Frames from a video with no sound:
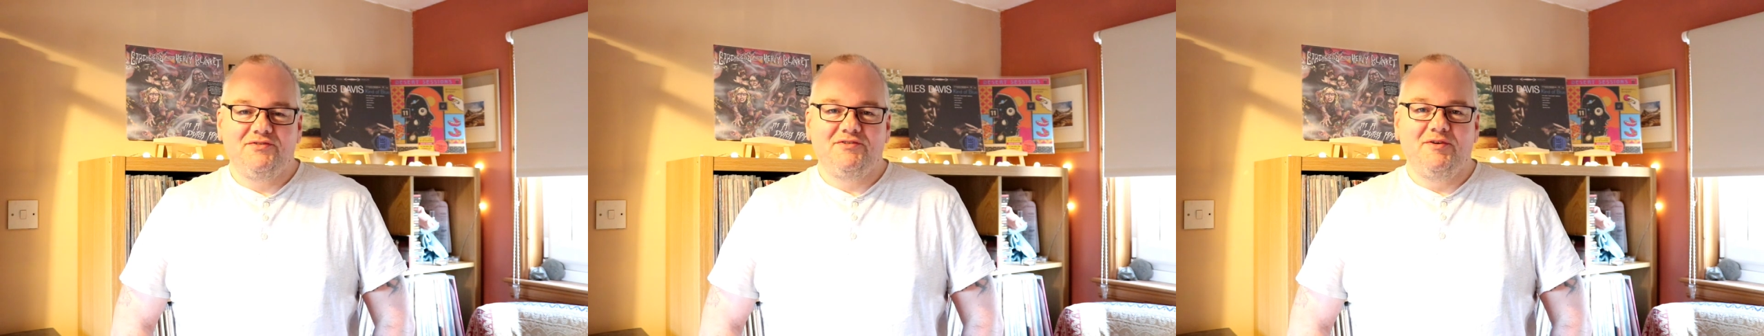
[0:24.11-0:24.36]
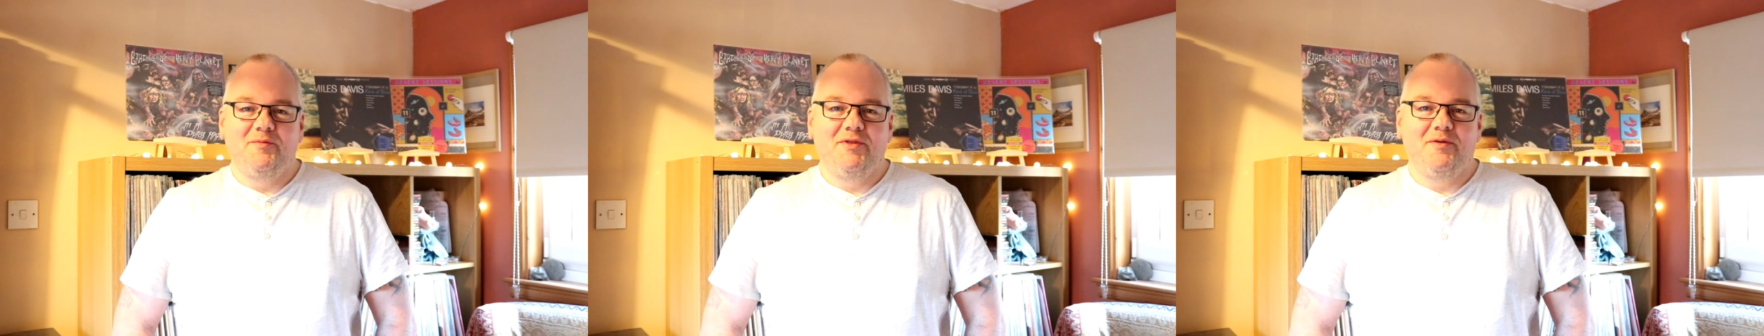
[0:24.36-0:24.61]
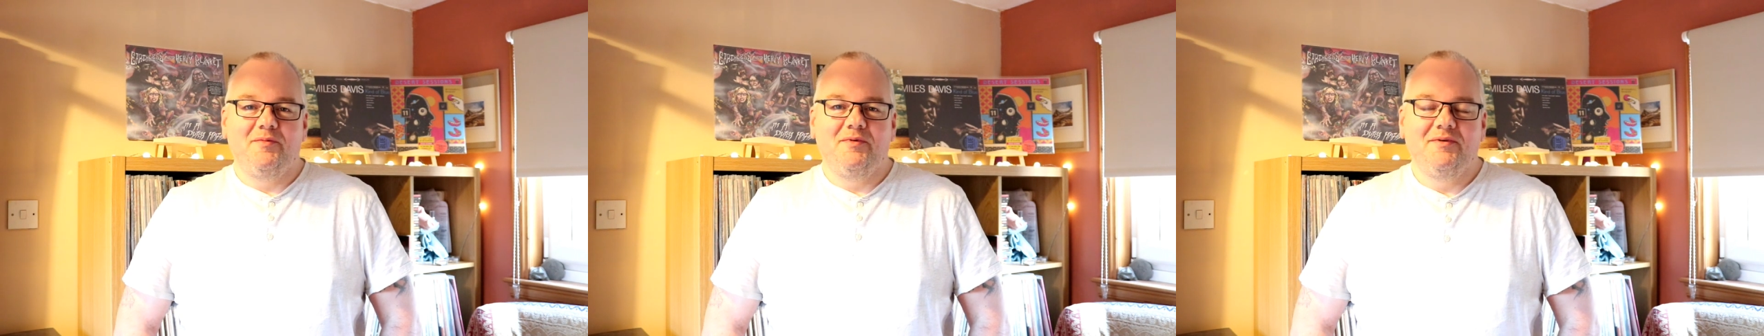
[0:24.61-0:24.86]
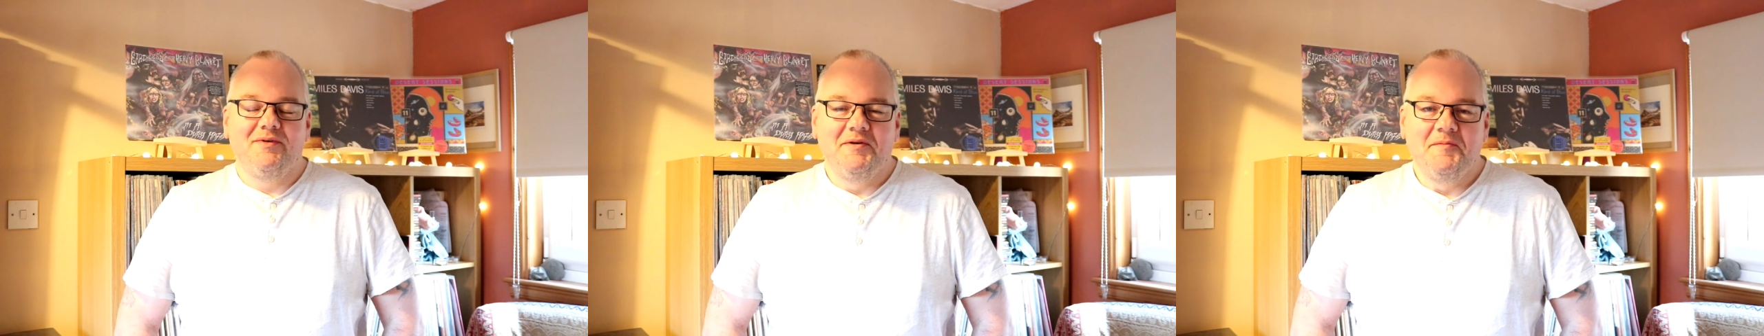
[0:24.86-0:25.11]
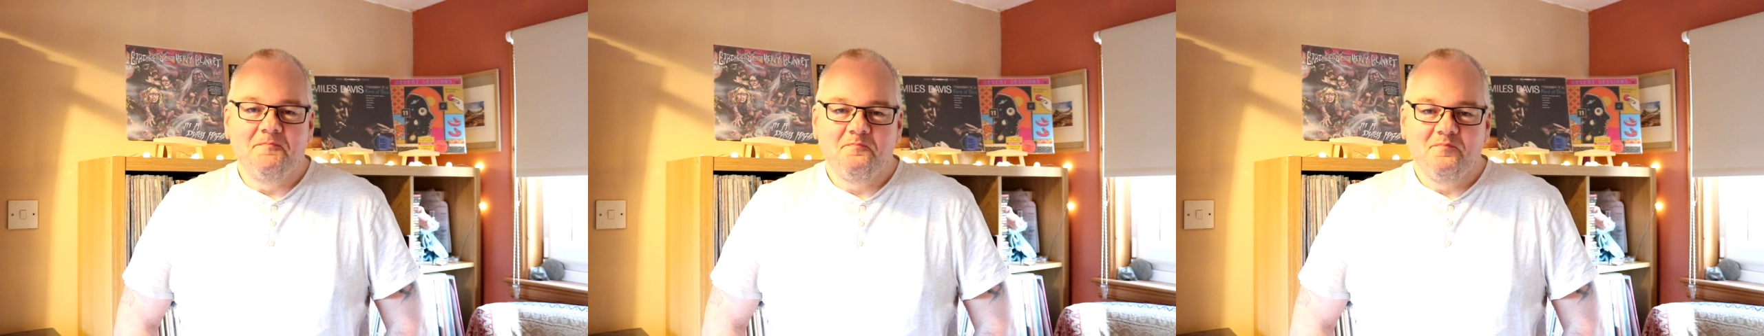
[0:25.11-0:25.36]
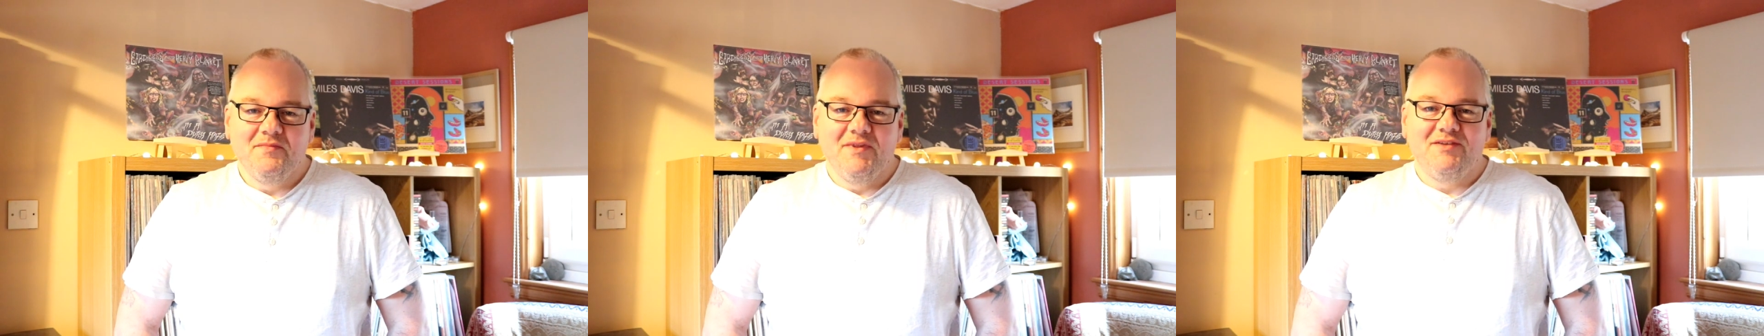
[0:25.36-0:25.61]
Some of
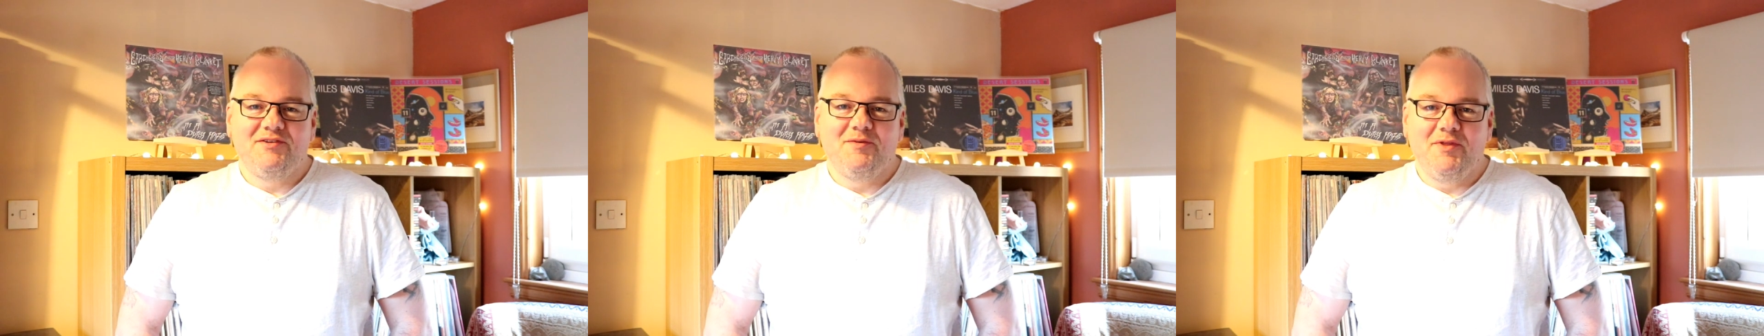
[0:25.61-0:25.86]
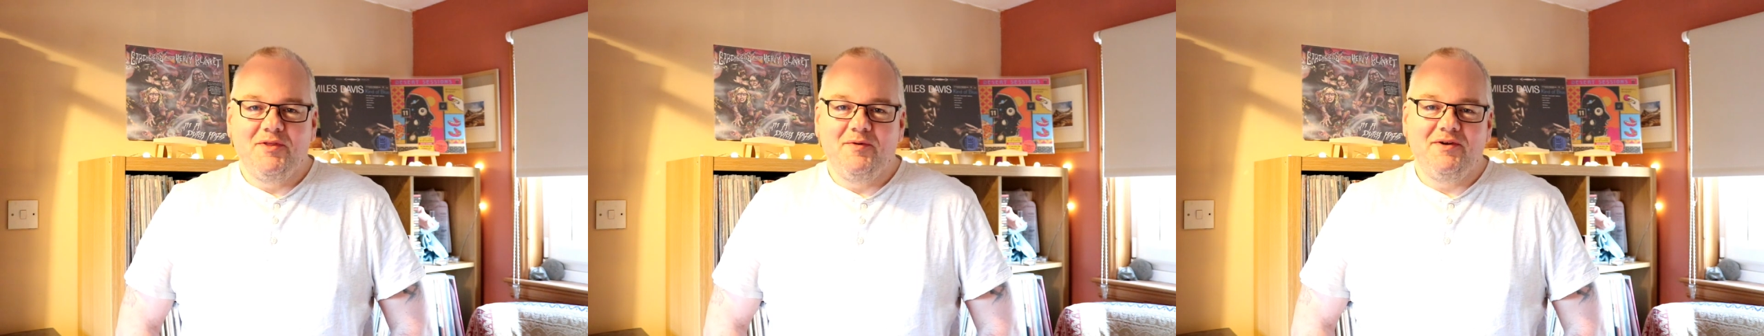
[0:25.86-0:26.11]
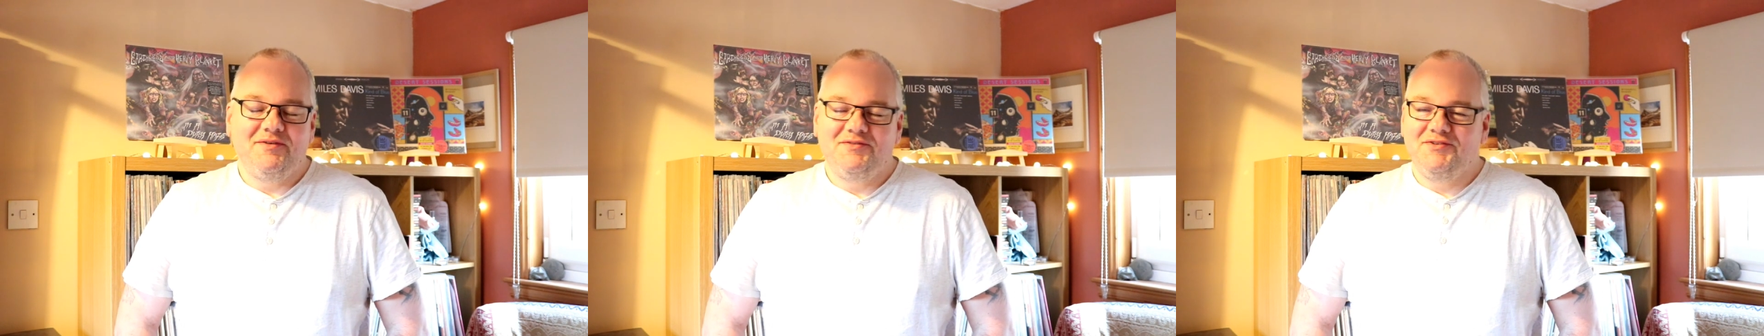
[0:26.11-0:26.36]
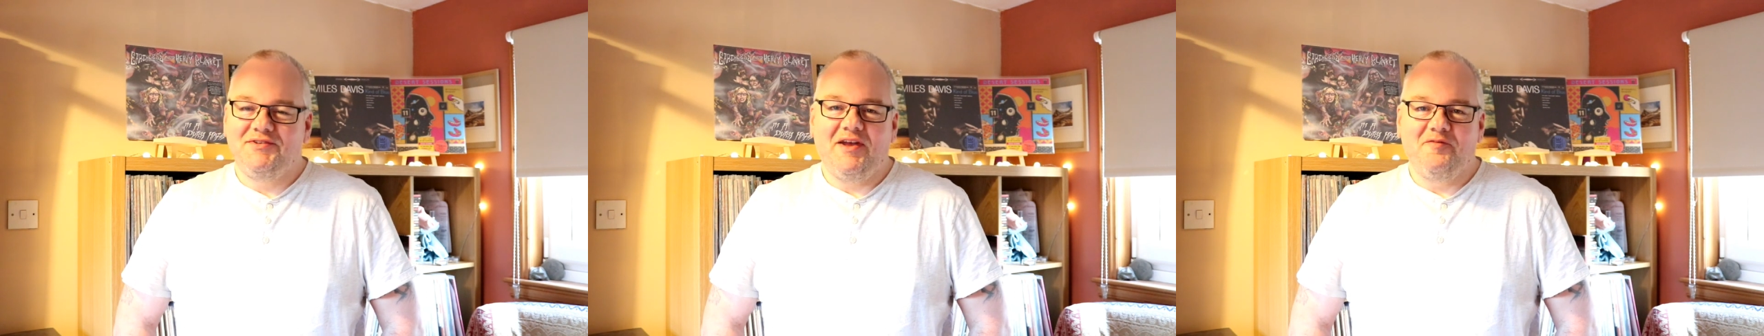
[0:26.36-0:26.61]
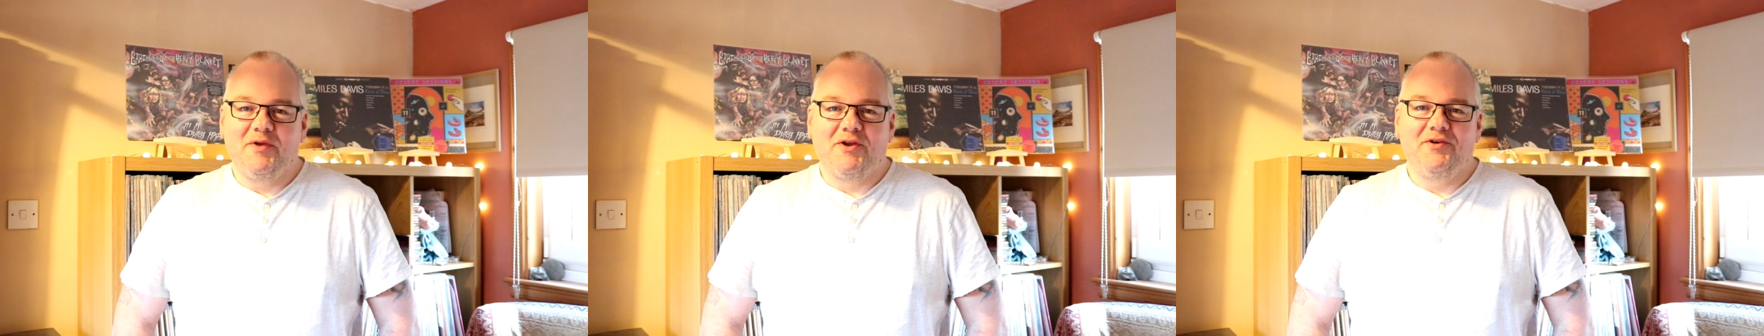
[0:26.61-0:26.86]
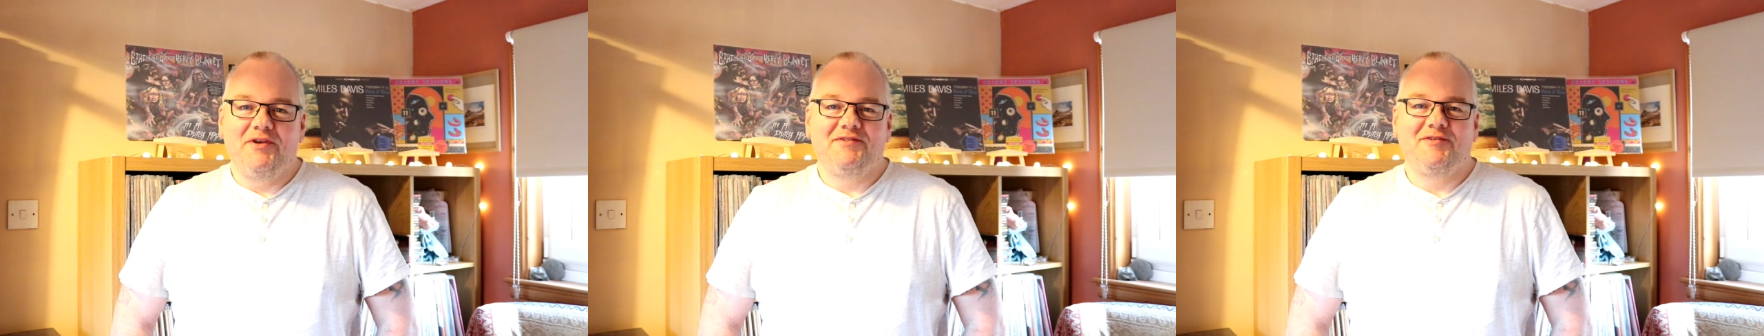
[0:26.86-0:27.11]
them are just have me
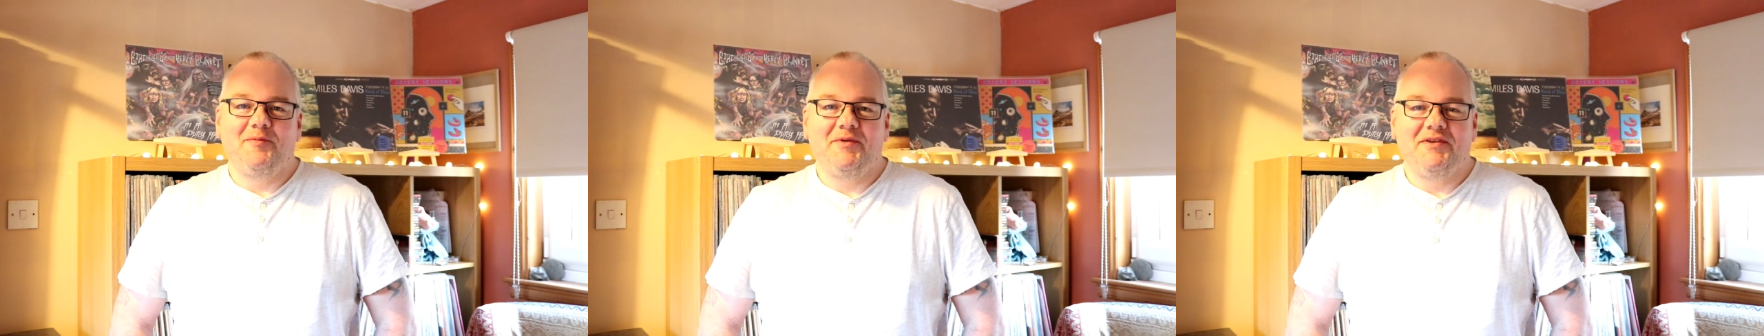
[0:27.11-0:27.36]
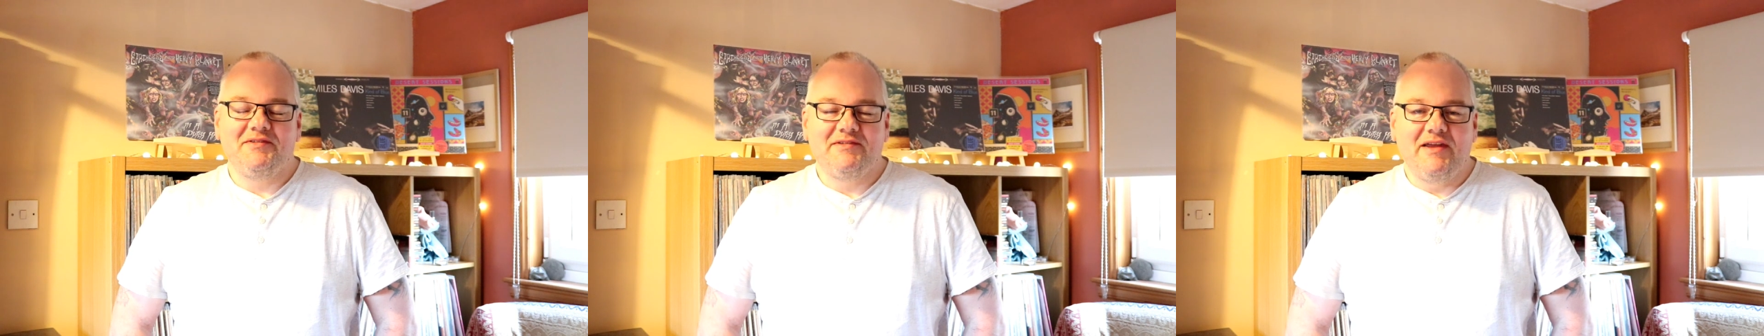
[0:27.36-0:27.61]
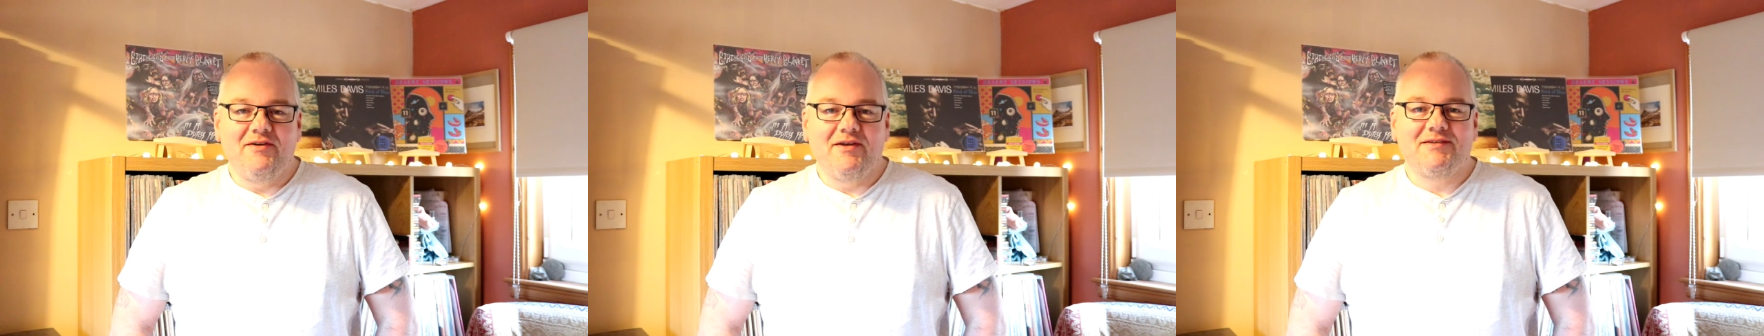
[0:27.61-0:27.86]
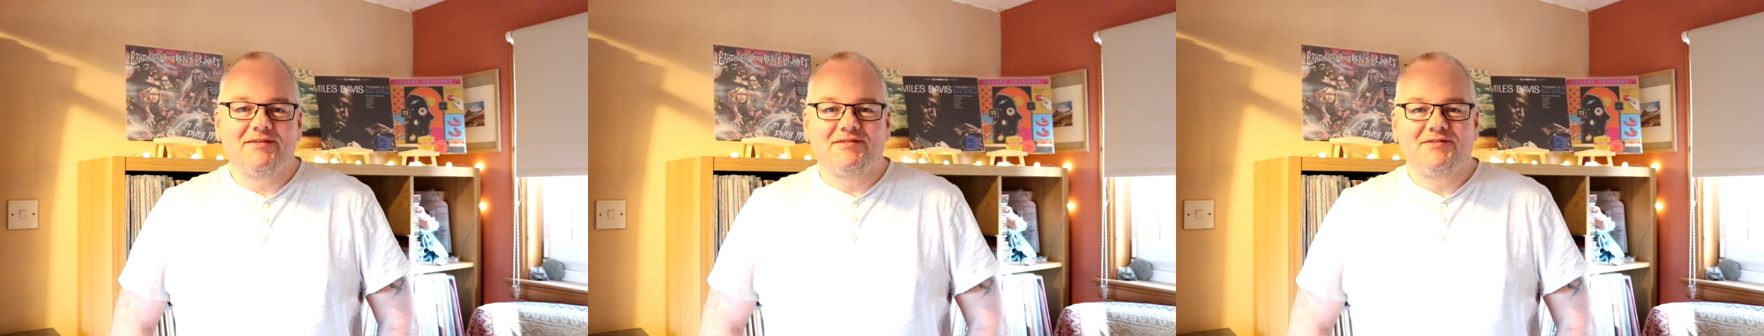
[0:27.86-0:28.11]
creased up in hysterics.